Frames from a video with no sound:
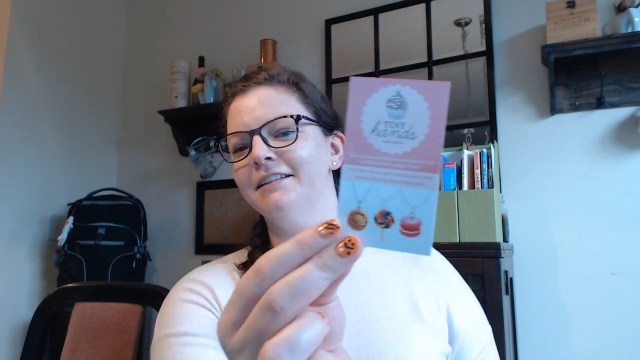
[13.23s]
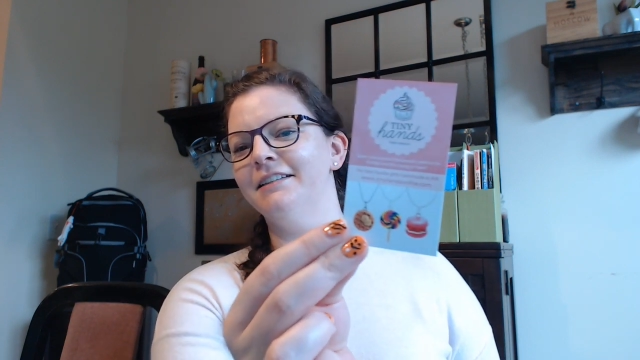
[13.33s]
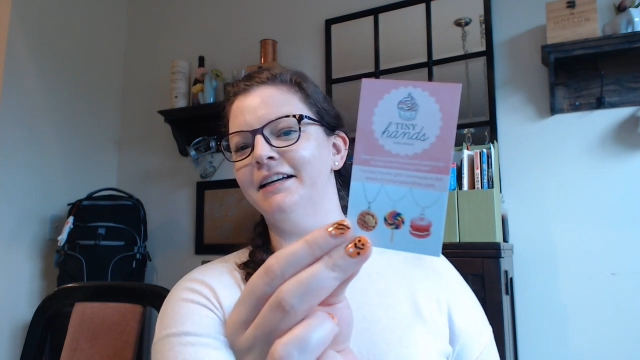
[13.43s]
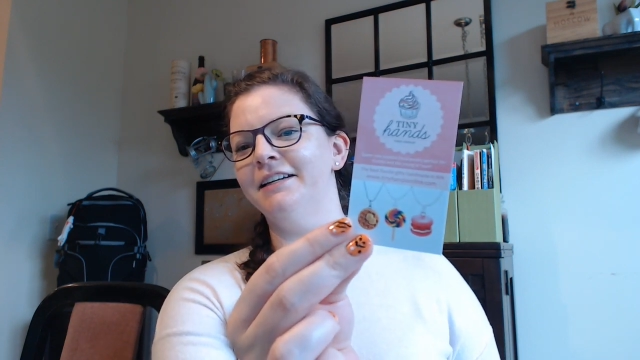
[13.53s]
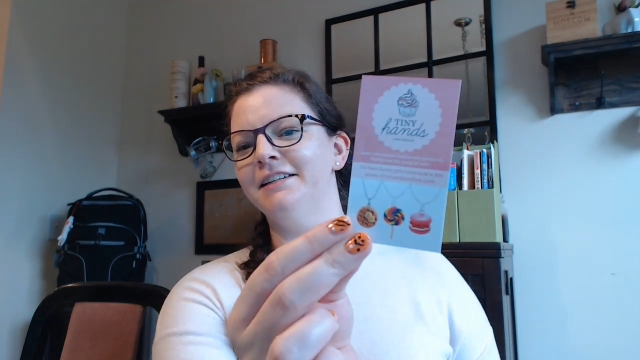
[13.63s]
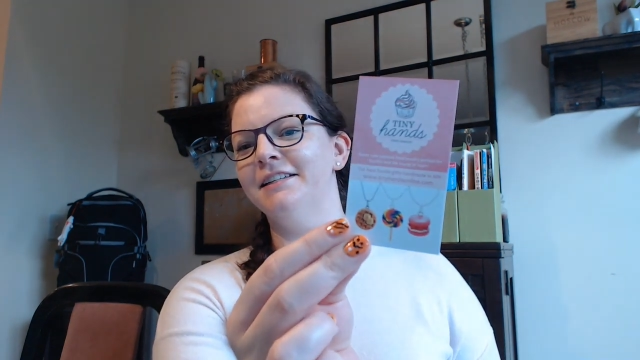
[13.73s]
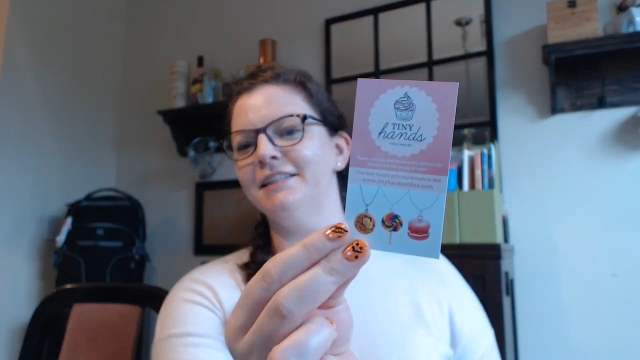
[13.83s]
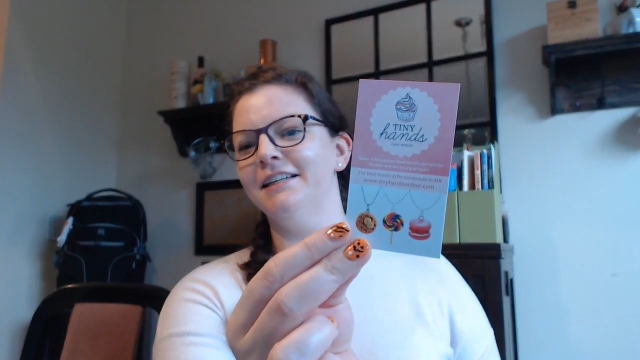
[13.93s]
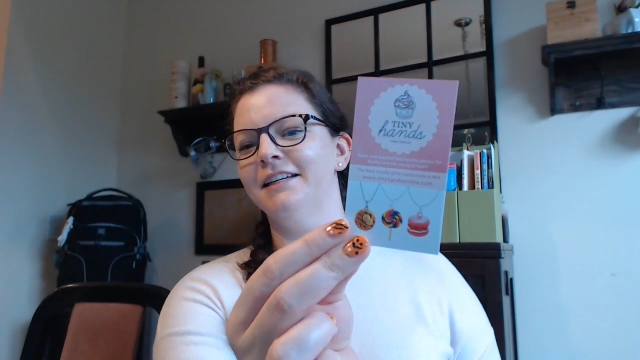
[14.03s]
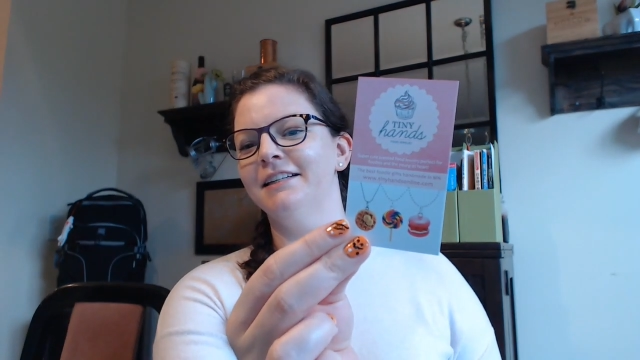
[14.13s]
does
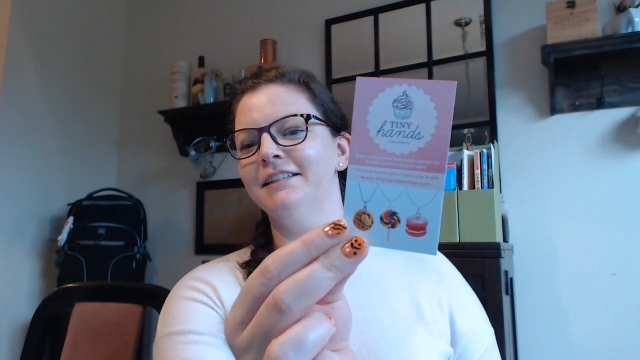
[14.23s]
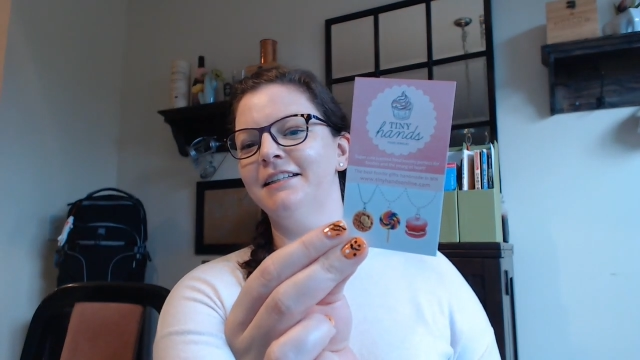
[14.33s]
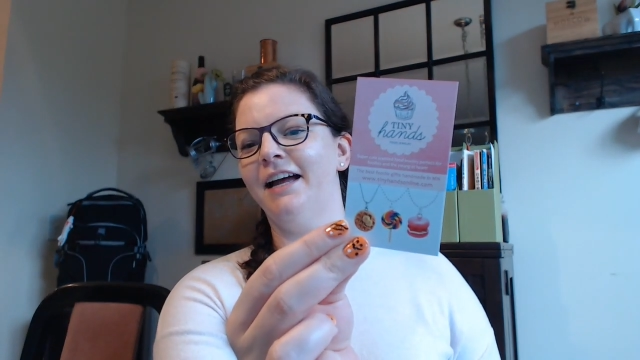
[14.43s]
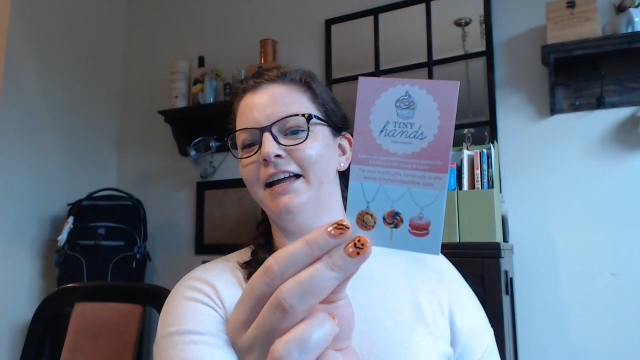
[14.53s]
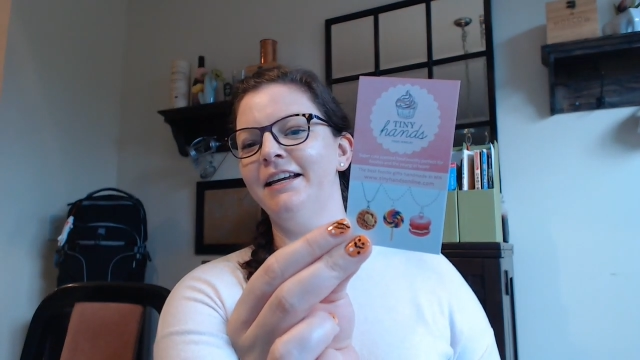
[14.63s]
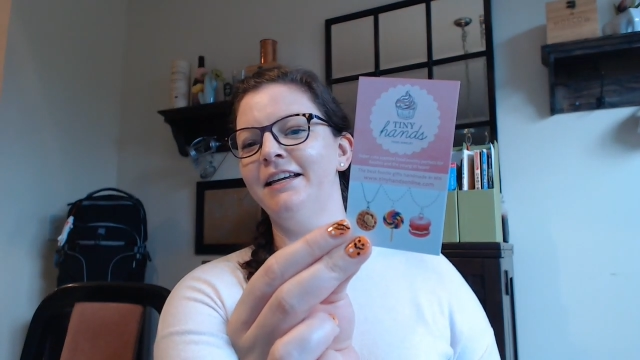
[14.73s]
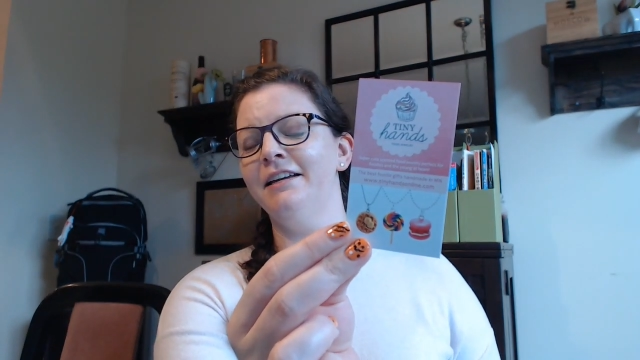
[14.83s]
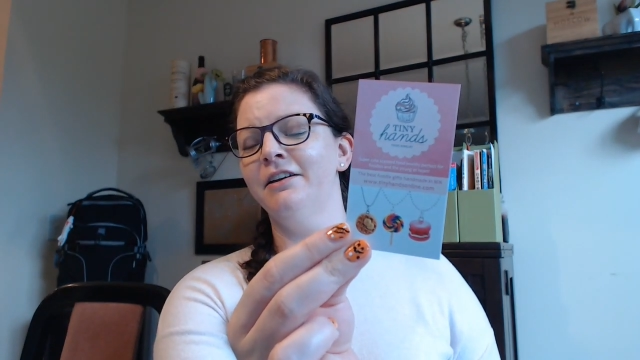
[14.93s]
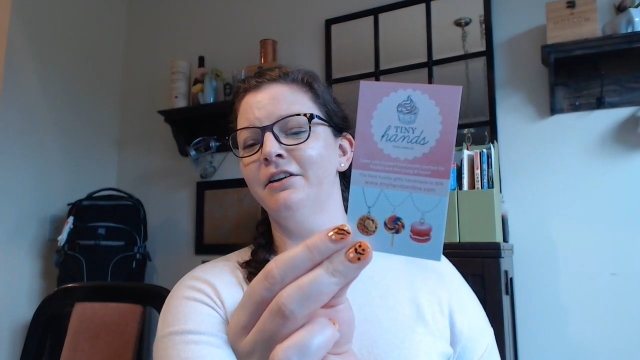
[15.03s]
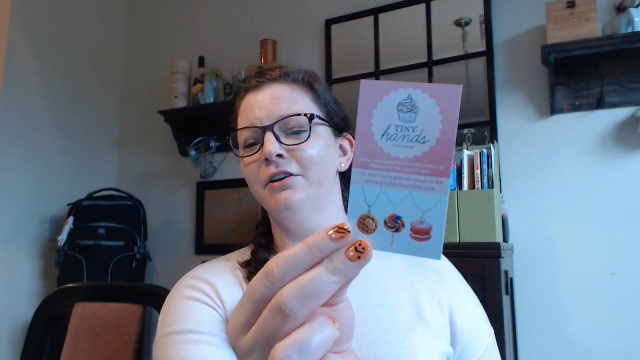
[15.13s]
tiny